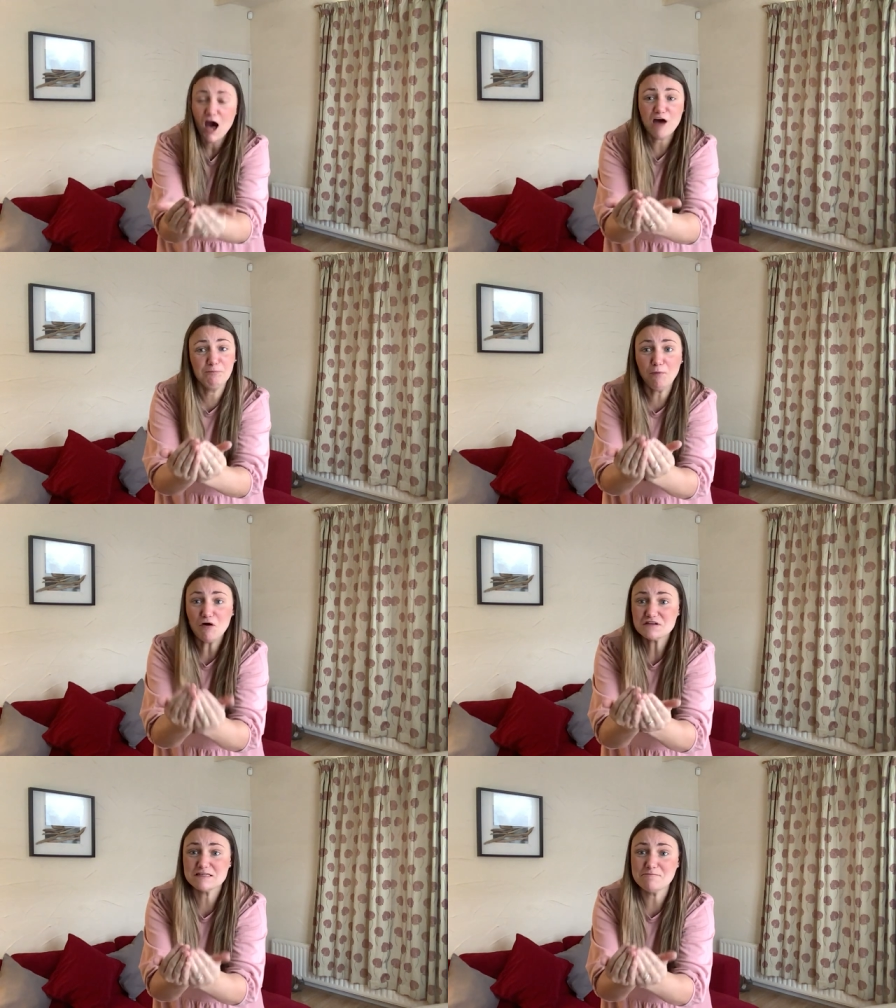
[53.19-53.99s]
I've
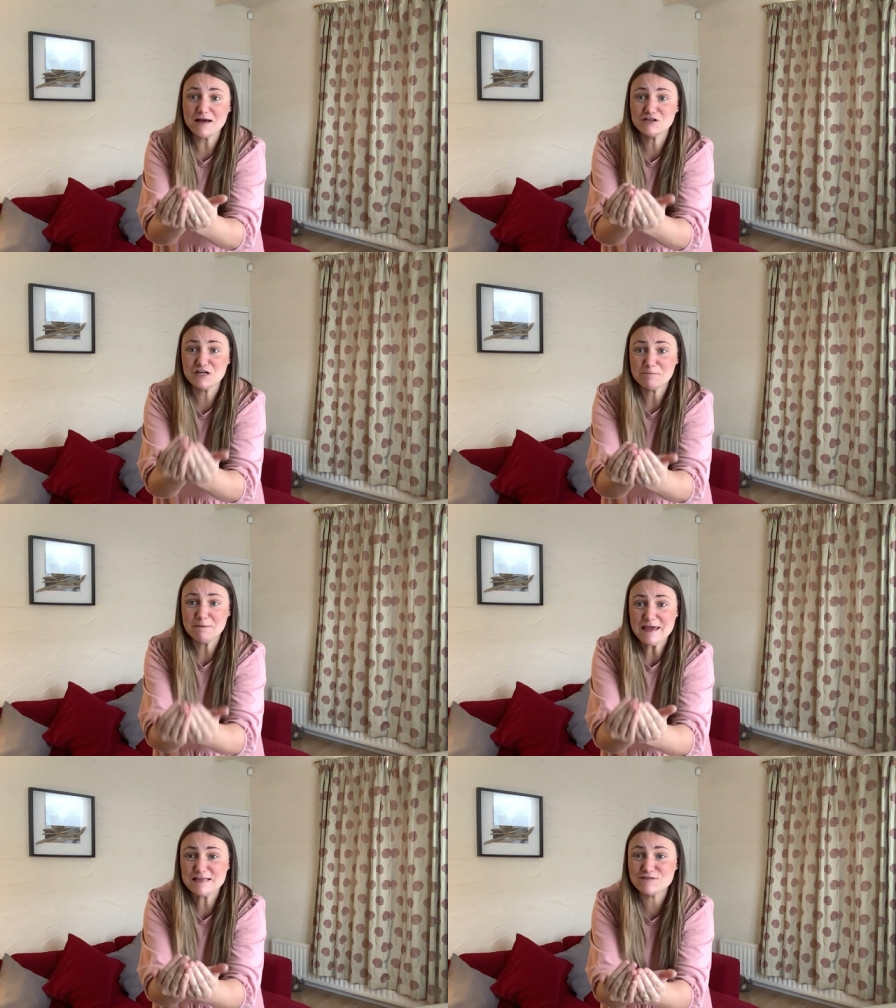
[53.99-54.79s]
bought some magic
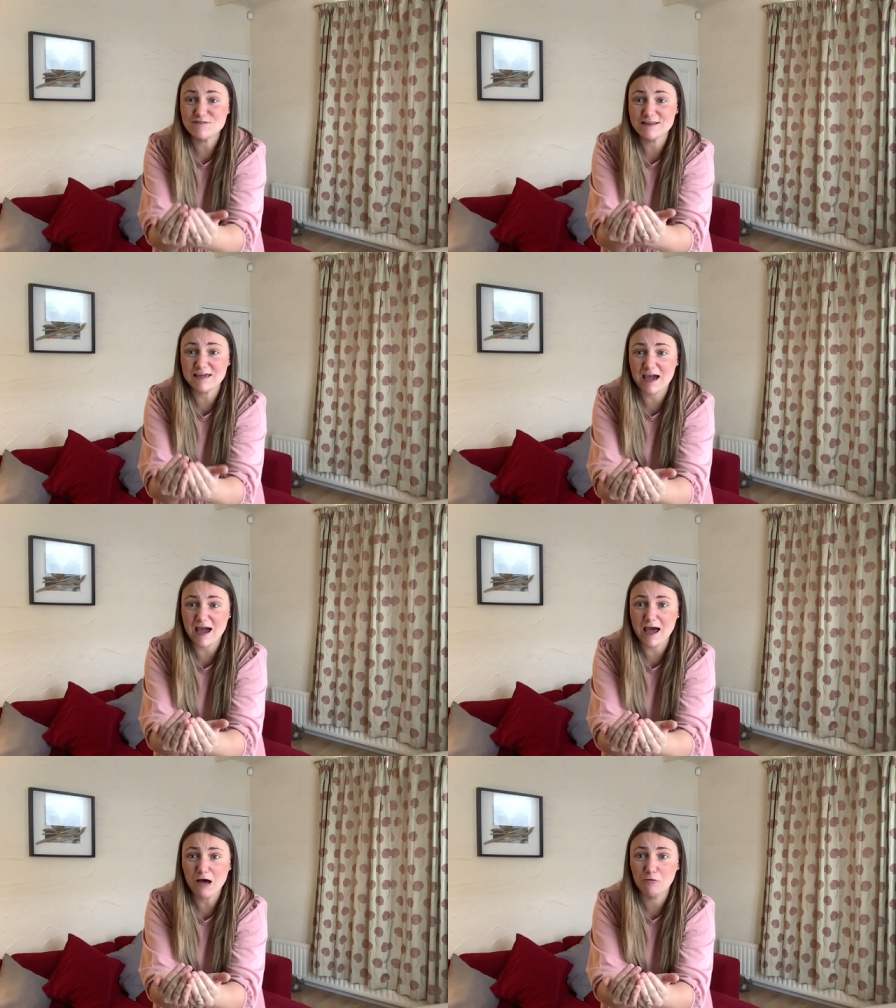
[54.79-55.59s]
beans for the
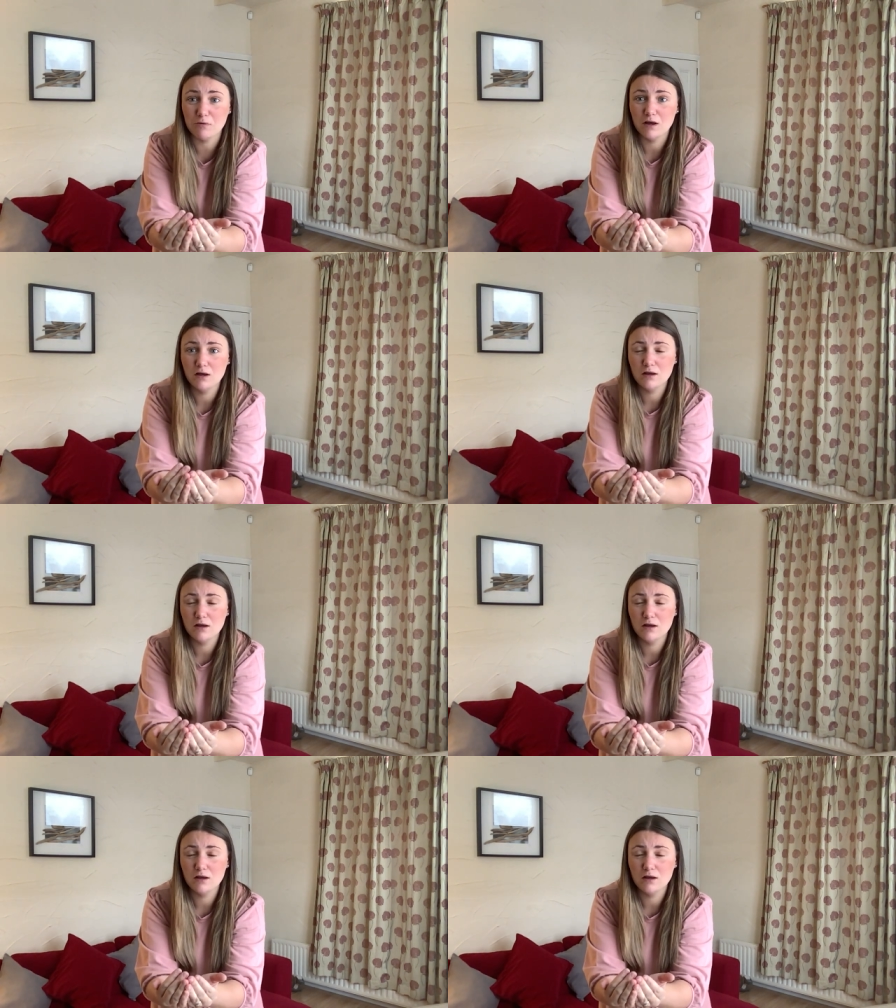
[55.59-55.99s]
cow.